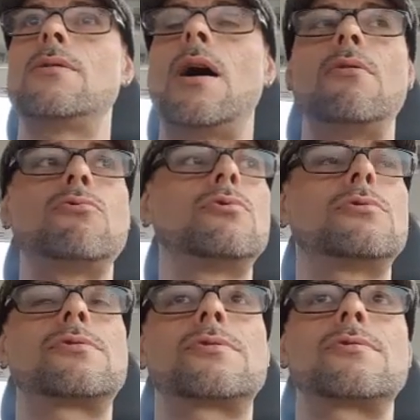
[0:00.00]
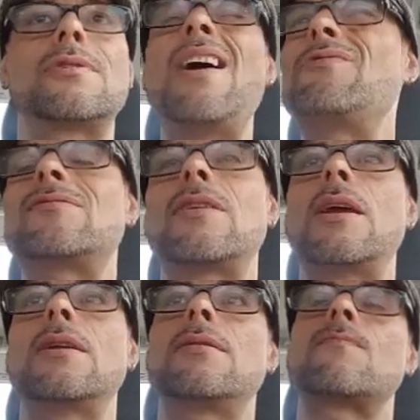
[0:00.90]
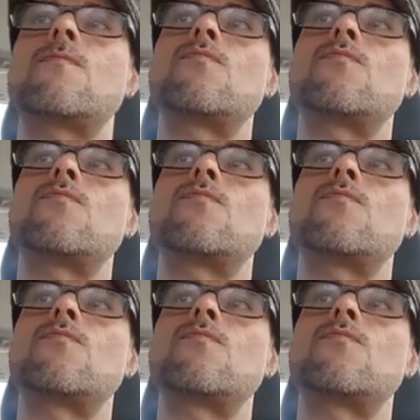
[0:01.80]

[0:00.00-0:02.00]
I was devastated.